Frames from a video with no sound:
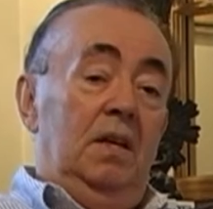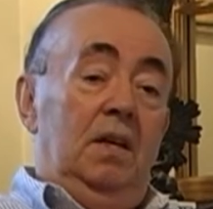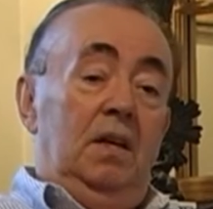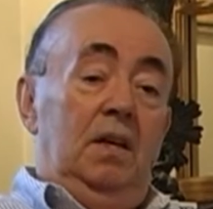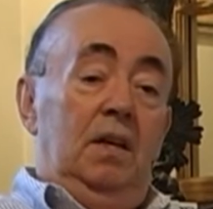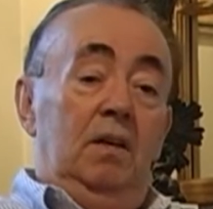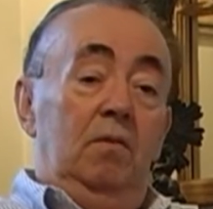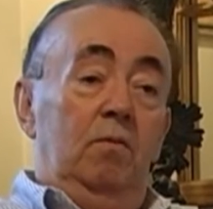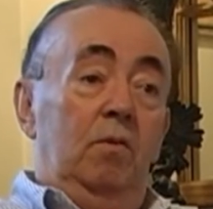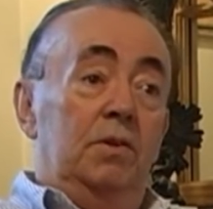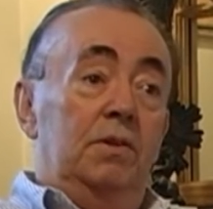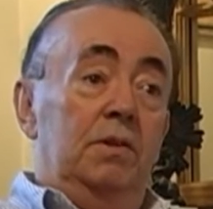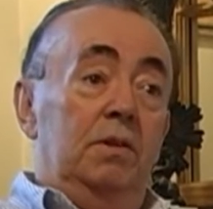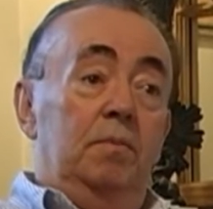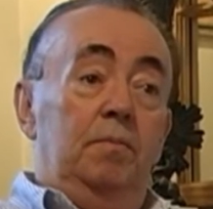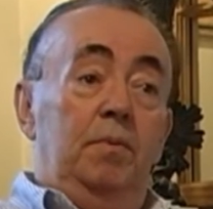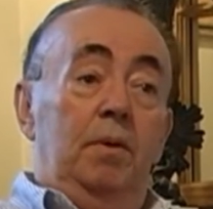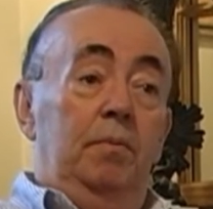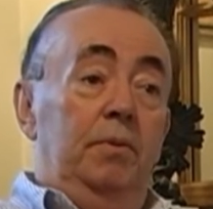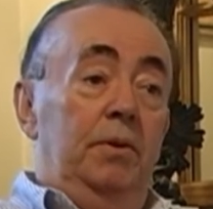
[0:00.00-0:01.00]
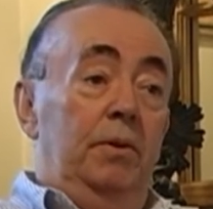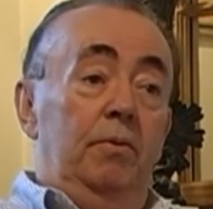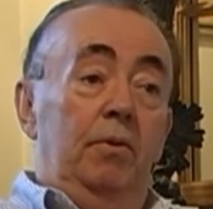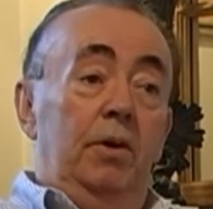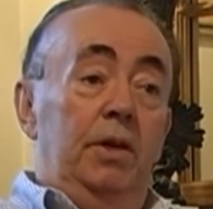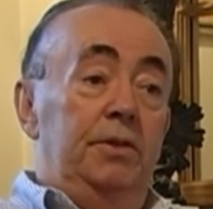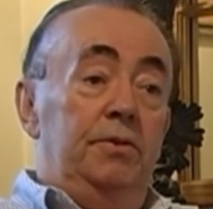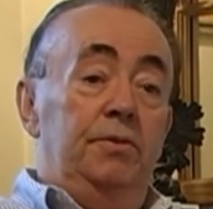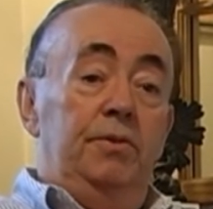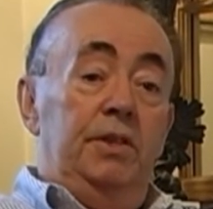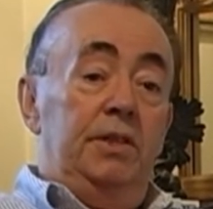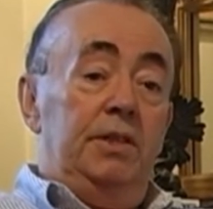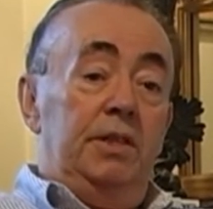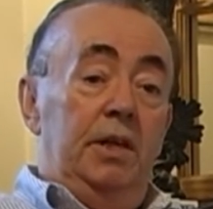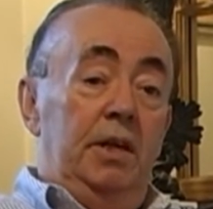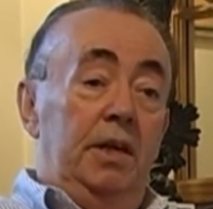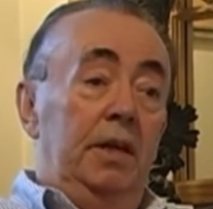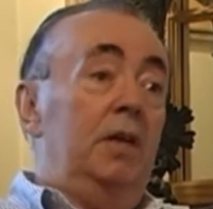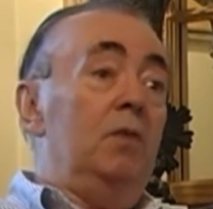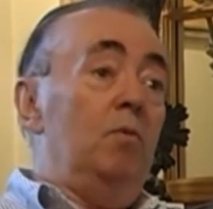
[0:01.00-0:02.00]
He wasn't a popular writer in his
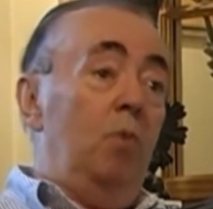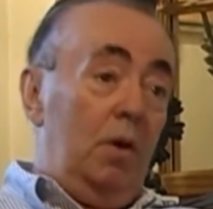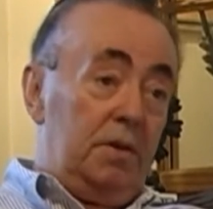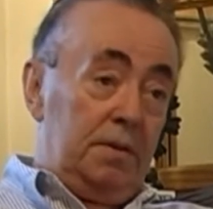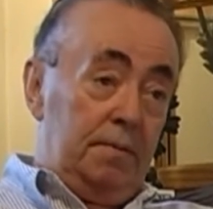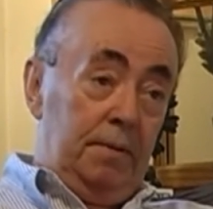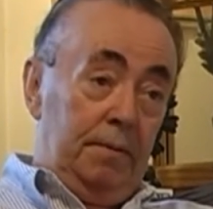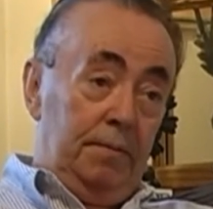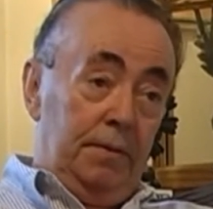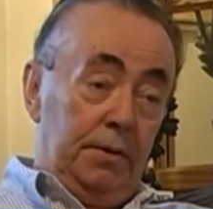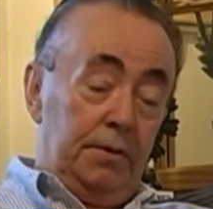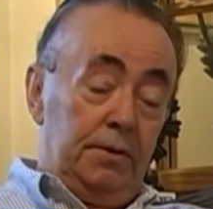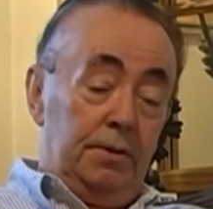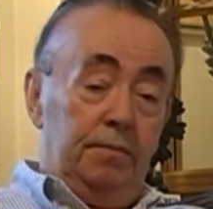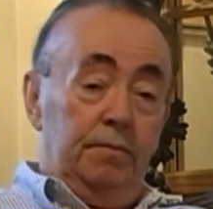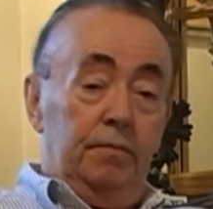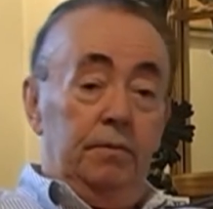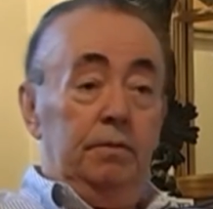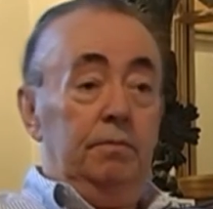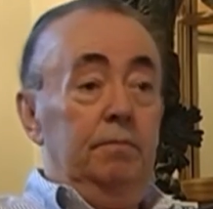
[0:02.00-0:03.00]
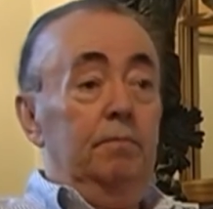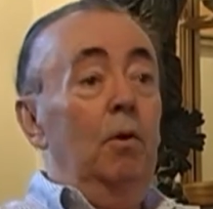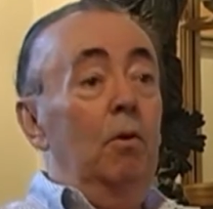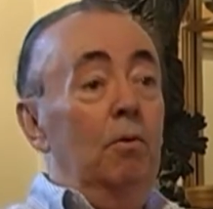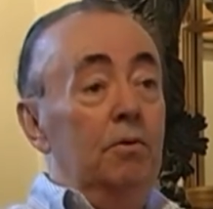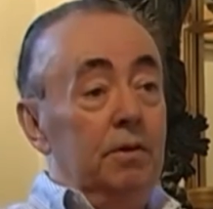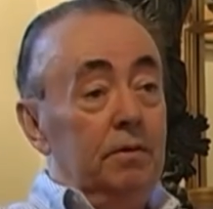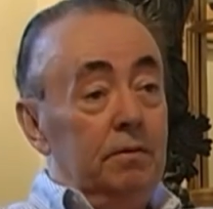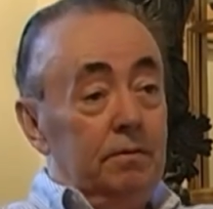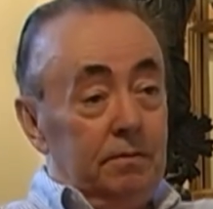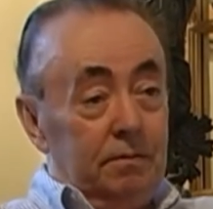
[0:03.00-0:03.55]
day. He was published with more than,